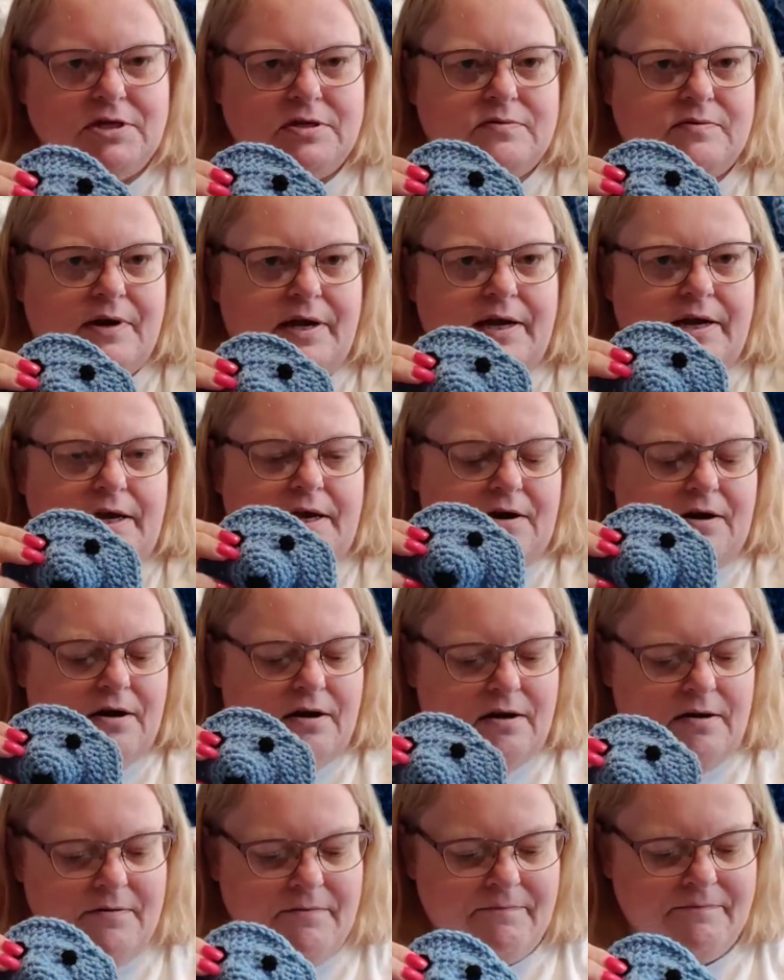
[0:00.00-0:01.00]
is right
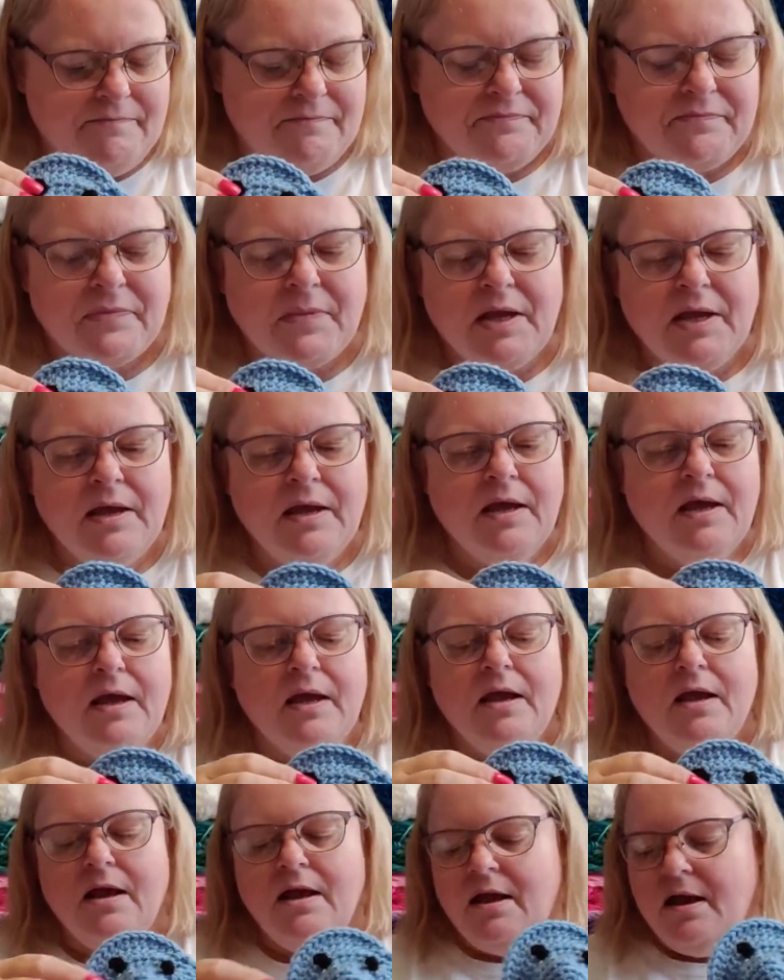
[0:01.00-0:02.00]
here.
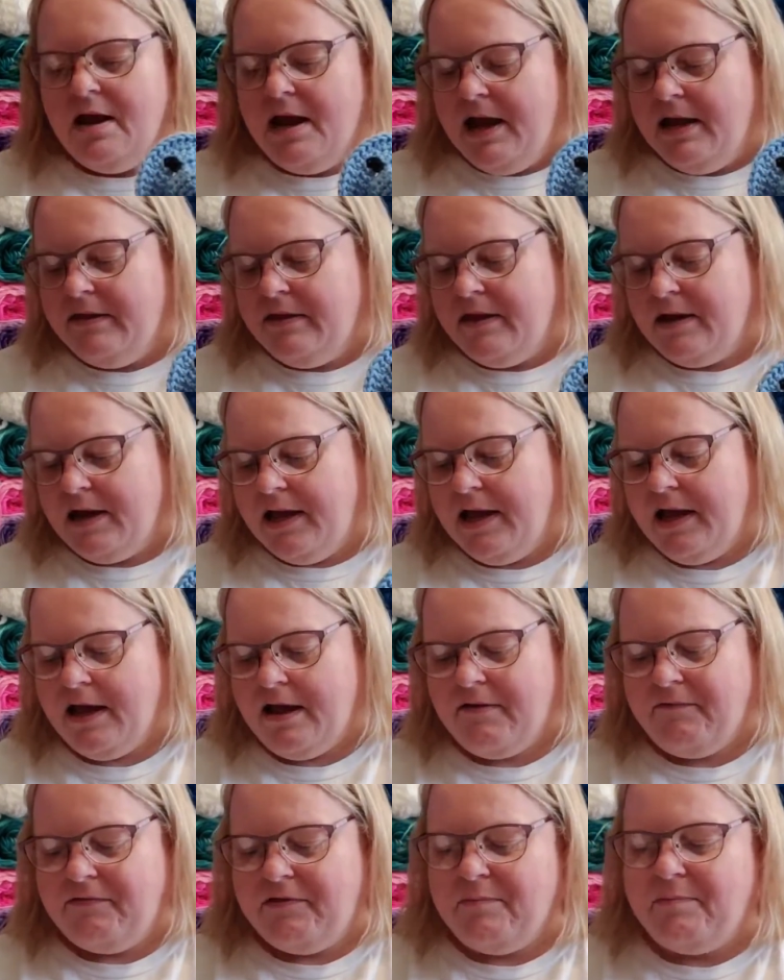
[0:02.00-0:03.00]
And then I
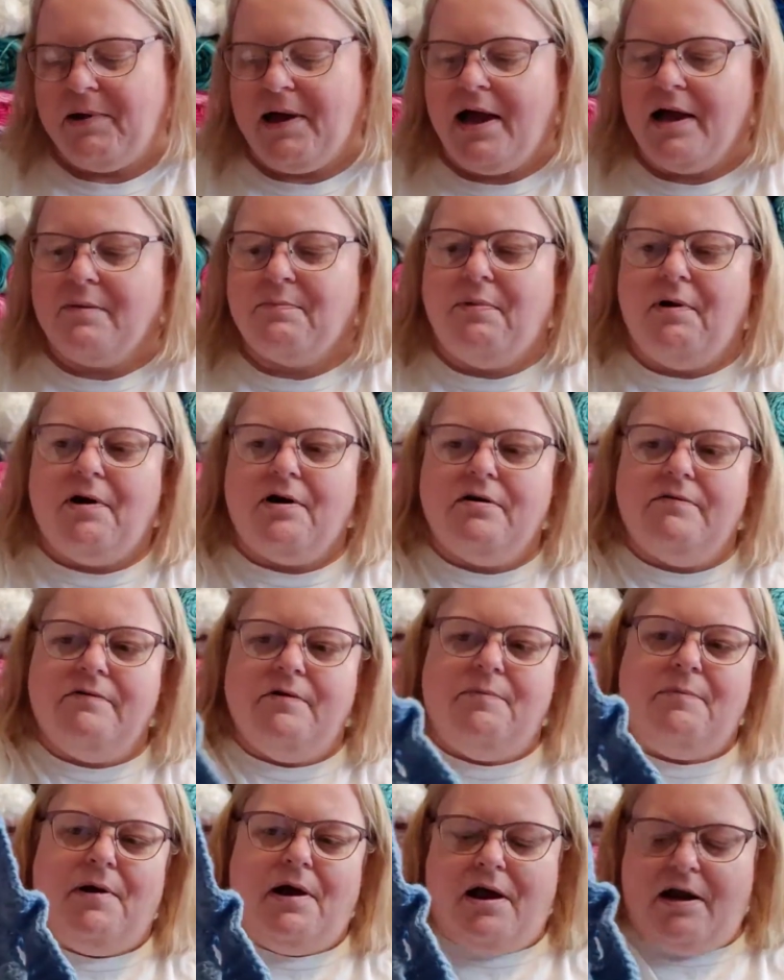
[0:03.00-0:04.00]
have the back part of
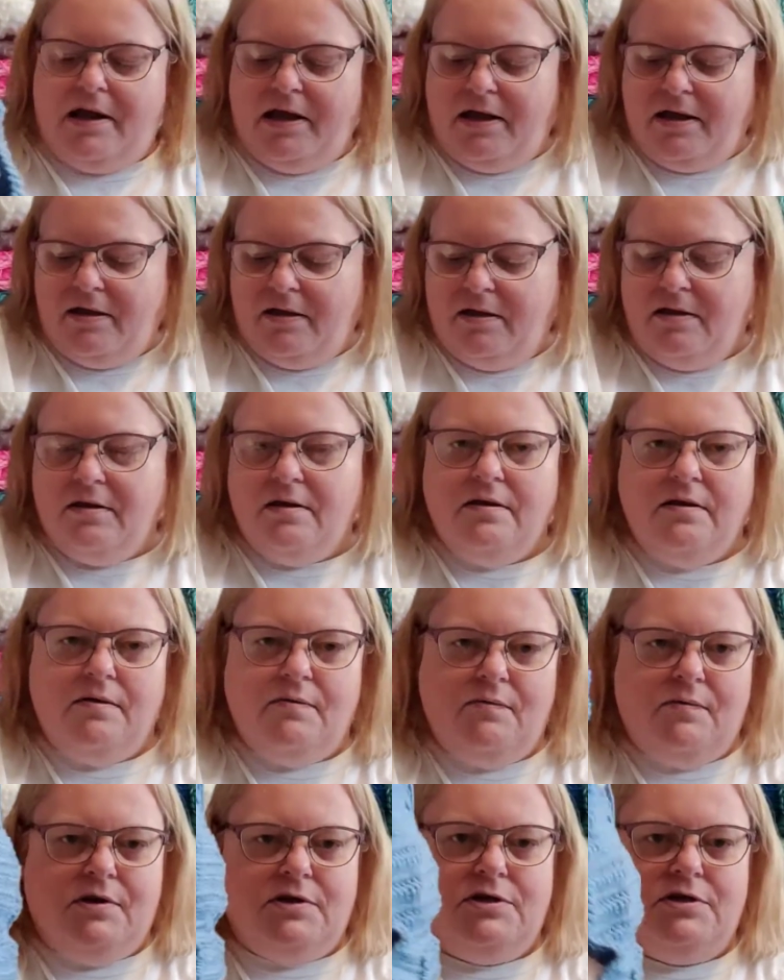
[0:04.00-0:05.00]
the body,
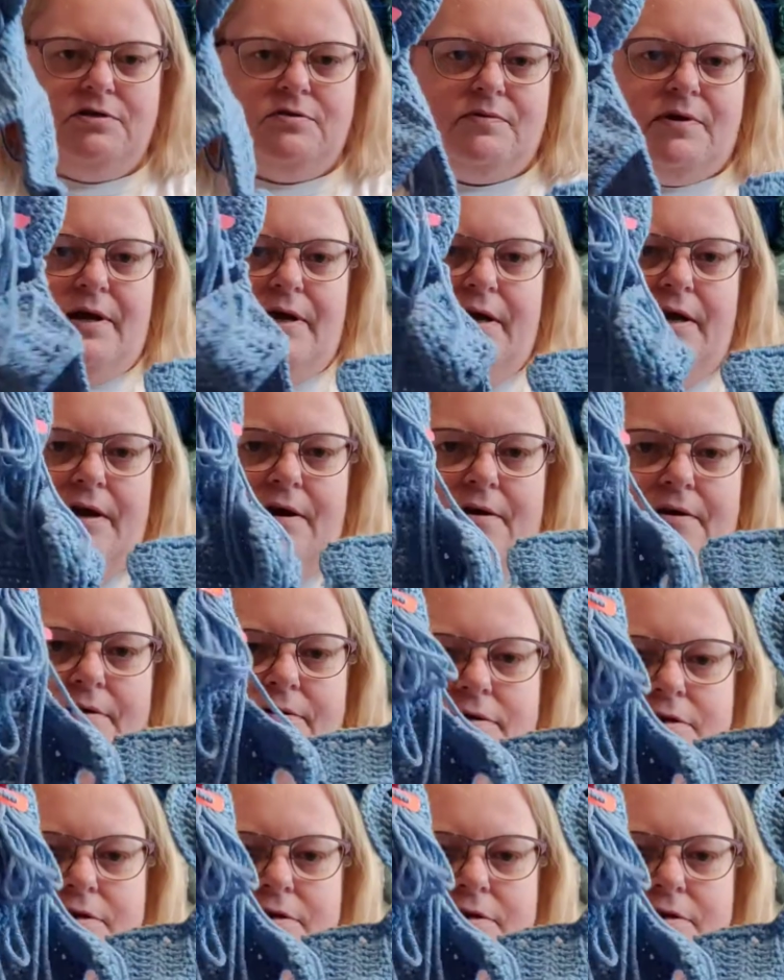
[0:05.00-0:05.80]
which is right here.